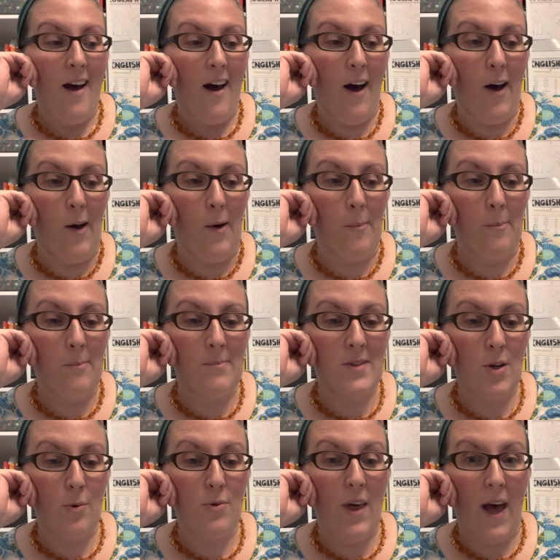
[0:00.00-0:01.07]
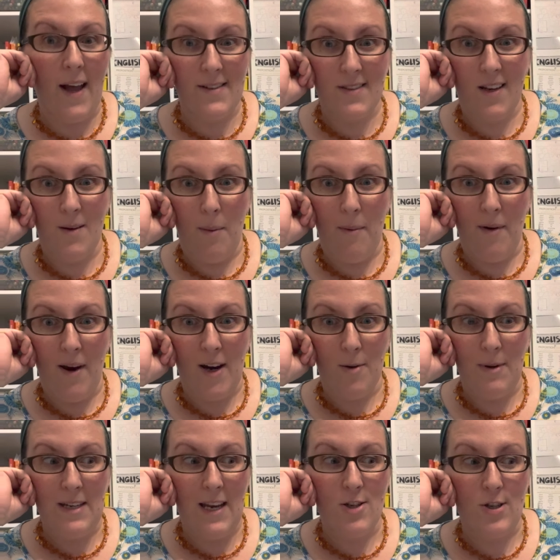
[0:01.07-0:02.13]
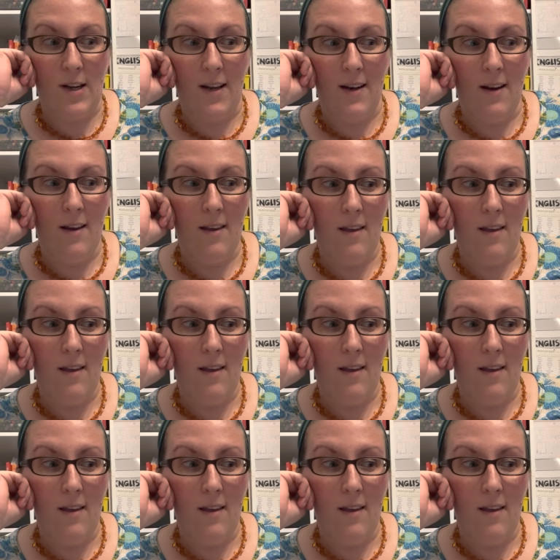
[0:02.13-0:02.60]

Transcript: So that's going to be my recommendation.